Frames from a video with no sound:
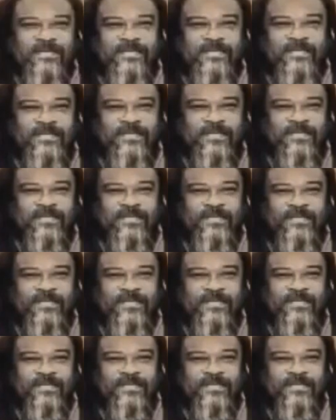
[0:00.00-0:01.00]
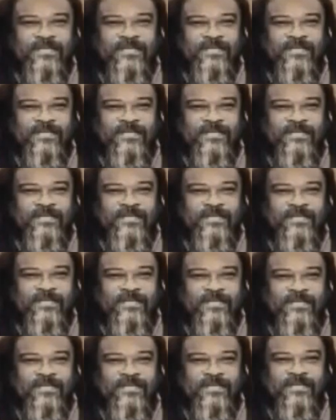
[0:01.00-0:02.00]

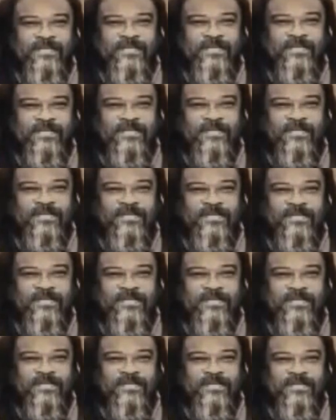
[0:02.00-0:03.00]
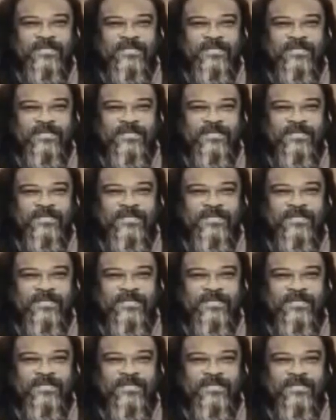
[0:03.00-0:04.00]

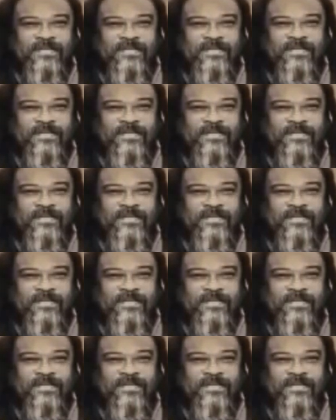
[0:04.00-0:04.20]
No words are spoken by the person on screen.